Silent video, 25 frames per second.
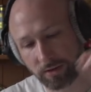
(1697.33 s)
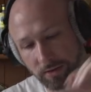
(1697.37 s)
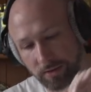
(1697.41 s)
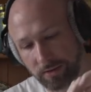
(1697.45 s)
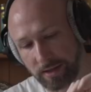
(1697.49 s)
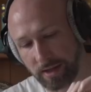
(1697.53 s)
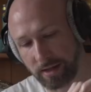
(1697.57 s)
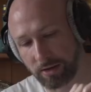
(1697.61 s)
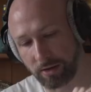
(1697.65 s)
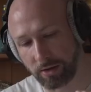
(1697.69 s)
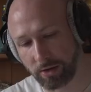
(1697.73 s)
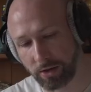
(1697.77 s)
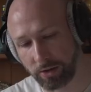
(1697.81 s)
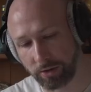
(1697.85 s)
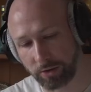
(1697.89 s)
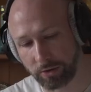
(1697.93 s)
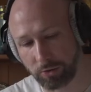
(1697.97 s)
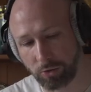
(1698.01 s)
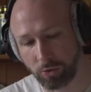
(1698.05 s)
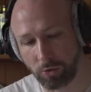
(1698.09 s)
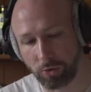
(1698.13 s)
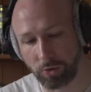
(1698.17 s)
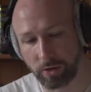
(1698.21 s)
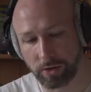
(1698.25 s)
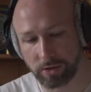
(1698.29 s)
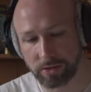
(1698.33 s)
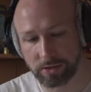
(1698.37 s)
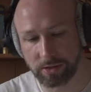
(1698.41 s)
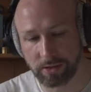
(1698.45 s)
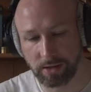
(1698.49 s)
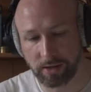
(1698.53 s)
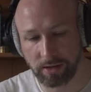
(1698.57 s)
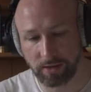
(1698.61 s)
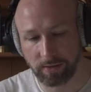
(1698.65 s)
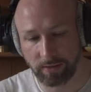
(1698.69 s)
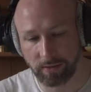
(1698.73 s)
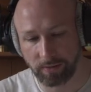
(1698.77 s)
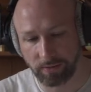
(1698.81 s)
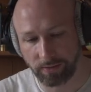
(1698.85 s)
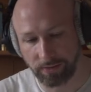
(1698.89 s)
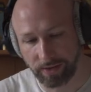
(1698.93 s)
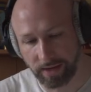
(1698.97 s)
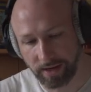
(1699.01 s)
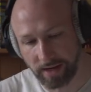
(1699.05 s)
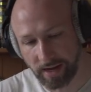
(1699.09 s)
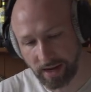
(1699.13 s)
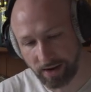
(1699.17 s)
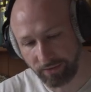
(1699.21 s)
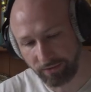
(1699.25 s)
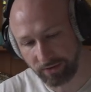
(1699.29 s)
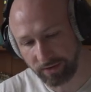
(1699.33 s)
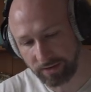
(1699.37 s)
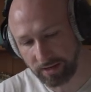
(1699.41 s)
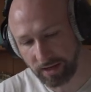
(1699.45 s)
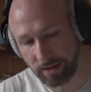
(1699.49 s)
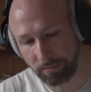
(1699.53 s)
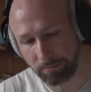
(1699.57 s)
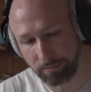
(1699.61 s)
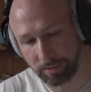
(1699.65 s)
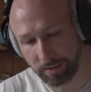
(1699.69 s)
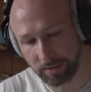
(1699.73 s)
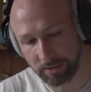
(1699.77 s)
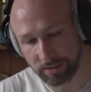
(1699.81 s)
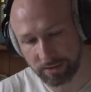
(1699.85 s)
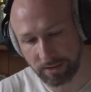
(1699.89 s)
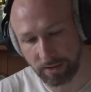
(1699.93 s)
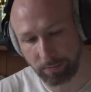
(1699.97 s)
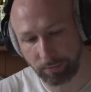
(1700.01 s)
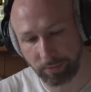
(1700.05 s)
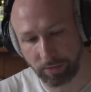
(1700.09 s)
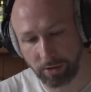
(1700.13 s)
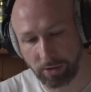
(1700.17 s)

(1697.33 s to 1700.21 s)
then another chorus, then everything builds up.